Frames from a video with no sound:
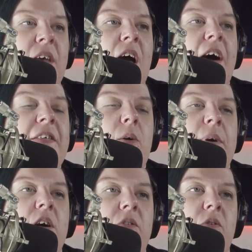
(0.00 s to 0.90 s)
Yeah. I think it'd be
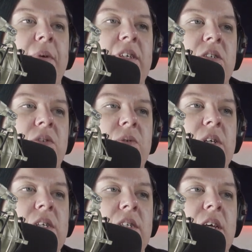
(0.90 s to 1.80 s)
hard for me too,
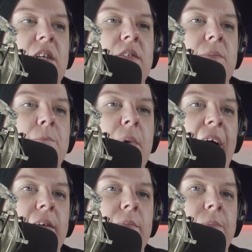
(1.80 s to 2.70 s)
because it is
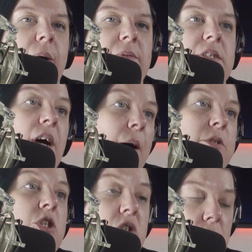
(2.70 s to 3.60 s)
my probably top
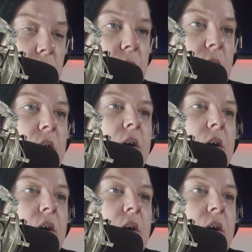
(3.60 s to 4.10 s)
show.